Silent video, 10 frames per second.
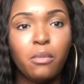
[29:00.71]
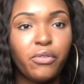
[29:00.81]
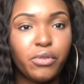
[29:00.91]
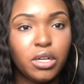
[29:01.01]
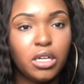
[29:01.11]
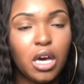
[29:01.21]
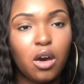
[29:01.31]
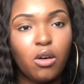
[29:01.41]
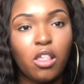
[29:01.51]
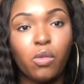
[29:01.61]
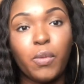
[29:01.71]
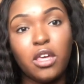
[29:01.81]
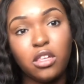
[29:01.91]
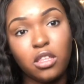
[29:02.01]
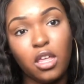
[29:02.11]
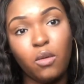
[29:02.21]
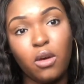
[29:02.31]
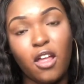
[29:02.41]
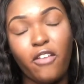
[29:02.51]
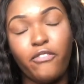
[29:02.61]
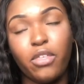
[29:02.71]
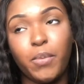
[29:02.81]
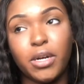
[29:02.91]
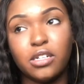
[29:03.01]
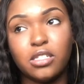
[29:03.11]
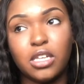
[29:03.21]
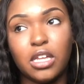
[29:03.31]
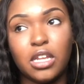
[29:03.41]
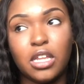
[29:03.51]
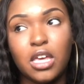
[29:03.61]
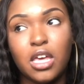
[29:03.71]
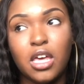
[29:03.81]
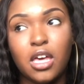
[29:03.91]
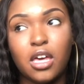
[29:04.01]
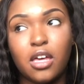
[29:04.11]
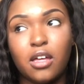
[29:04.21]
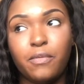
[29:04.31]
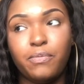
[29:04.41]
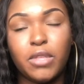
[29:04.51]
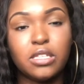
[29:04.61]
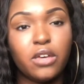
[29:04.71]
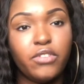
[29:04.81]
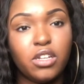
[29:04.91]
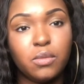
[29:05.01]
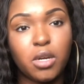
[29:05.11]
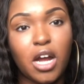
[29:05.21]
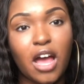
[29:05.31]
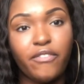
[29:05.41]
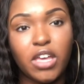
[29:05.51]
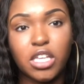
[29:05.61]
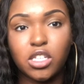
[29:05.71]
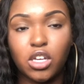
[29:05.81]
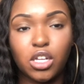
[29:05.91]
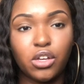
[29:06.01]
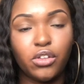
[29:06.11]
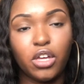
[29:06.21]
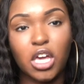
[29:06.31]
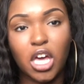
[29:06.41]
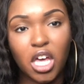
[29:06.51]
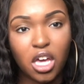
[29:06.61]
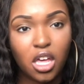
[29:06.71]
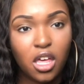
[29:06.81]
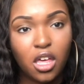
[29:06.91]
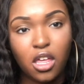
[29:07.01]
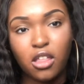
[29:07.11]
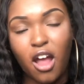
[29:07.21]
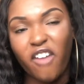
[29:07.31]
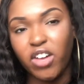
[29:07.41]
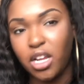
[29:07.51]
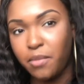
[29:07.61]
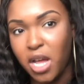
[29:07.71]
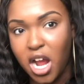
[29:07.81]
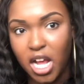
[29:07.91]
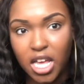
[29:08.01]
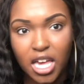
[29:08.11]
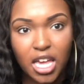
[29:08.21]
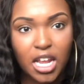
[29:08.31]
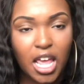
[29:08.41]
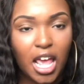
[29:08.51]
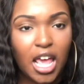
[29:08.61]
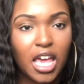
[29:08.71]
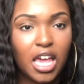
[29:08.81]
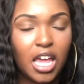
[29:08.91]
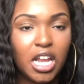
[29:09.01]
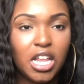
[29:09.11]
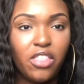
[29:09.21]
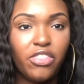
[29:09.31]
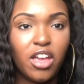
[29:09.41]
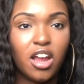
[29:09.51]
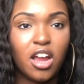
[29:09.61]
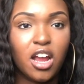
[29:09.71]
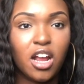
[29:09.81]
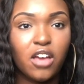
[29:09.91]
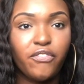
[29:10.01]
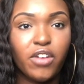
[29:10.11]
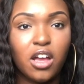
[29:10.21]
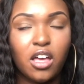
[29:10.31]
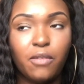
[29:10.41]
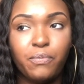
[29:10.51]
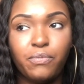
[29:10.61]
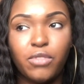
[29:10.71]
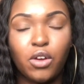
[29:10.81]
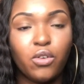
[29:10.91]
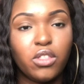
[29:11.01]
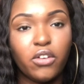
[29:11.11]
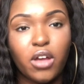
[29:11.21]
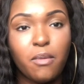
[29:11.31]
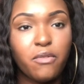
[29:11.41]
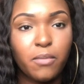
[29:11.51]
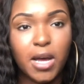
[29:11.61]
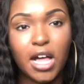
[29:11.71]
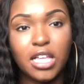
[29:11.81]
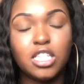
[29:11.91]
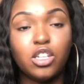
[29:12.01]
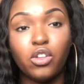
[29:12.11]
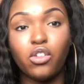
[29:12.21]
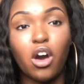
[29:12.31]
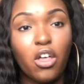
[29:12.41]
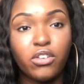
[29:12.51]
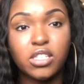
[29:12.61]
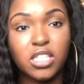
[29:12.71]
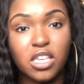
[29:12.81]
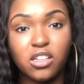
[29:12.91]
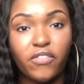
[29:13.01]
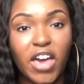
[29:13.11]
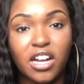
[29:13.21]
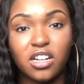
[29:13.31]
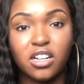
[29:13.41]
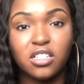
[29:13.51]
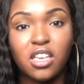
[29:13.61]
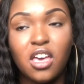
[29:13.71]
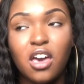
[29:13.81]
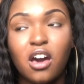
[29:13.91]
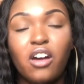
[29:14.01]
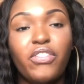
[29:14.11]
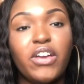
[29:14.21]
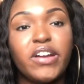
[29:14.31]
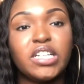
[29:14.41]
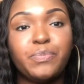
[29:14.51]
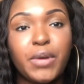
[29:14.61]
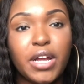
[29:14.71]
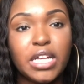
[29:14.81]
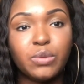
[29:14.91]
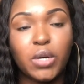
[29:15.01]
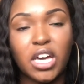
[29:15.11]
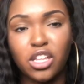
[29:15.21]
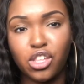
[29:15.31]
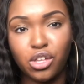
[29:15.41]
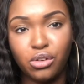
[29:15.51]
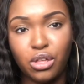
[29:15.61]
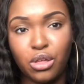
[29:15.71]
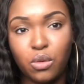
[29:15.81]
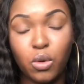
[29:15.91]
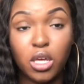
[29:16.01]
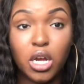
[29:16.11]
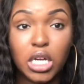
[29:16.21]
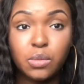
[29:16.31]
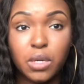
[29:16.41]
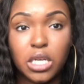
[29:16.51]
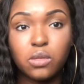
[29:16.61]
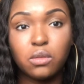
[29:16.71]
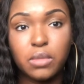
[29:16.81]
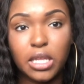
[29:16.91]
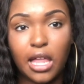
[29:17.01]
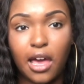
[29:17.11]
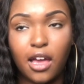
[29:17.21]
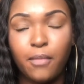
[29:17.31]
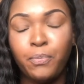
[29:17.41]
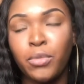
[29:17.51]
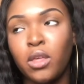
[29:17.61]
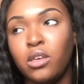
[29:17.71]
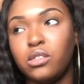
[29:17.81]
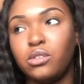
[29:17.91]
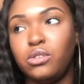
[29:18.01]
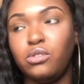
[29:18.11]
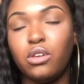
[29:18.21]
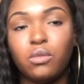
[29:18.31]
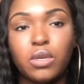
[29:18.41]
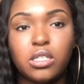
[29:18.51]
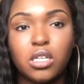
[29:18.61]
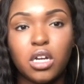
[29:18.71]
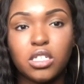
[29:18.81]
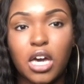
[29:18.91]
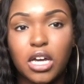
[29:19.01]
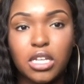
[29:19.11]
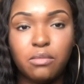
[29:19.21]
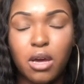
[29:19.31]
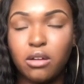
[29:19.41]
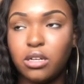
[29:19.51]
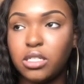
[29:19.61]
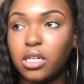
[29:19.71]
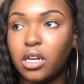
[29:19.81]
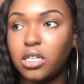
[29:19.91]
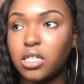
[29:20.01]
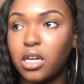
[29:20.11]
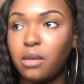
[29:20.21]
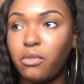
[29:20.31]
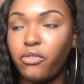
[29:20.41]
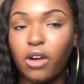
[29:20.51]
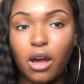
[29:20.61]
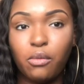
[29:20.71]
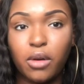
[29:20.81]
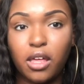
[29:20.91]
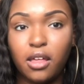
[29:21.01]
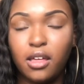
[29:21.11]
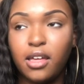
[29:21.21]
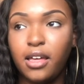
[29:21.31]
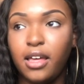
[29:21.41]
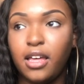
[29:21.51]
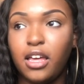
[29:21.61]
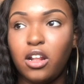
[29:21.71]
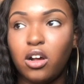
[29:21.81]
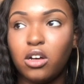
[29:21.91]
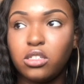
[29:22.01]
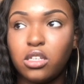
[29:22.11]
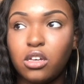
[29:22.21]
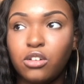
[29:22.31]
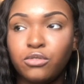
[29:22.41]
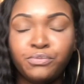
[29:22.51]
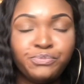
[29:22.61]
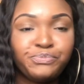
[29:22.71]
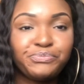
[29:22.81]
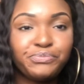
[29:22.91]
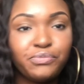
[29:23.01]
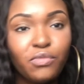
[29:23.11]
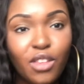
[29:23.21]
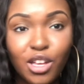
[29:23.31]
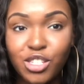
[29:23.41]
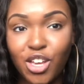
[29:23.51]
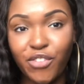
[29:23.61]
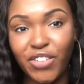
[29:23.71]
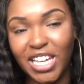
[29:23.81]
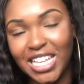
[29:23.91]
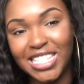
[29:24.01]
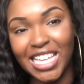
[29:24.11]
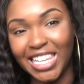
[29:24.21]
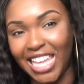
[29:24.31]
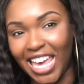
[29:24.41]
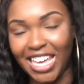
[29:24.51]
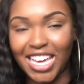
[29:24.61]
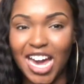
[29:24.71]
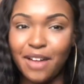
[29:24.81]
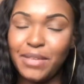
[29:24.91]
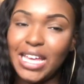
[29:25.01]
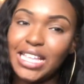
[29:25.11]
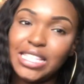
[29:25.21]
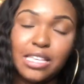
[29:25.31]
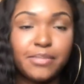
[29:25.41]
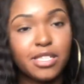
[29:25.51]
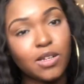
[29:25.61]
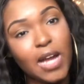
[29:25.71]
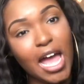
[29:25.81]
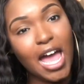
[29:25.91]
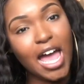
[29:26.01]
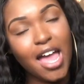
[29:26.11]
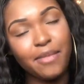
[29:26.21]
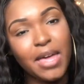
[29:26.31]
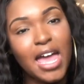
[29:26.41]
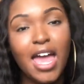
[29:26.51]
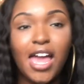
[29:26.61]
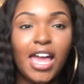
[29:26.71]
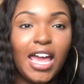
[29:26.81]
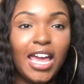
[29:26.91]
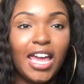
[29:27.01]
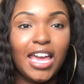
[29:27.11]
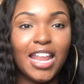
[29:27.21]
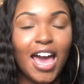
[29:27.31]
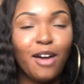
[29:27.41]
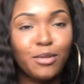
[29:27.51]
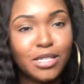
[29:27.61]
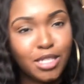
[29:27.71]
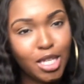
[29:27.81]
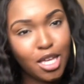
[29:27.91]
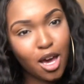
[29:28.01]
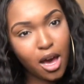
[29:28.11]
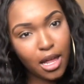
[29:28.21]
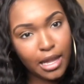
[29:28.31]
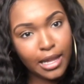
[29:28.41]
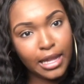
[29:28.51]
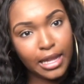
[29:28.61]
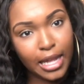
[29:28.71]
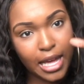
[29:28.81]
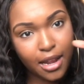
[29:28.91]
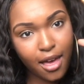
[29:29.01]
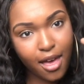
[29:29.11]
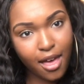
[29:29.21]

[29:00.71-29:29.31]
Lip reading: before you go, especially if the person is of your demographic. So they're young, they're African American, and they're coming from college. All those things are factors on their experience. Will kind of show you what your experience would be like. So do your research. I did my research before I went. And also, don't forget to like, comment, and subscribe. And I will see y'all later.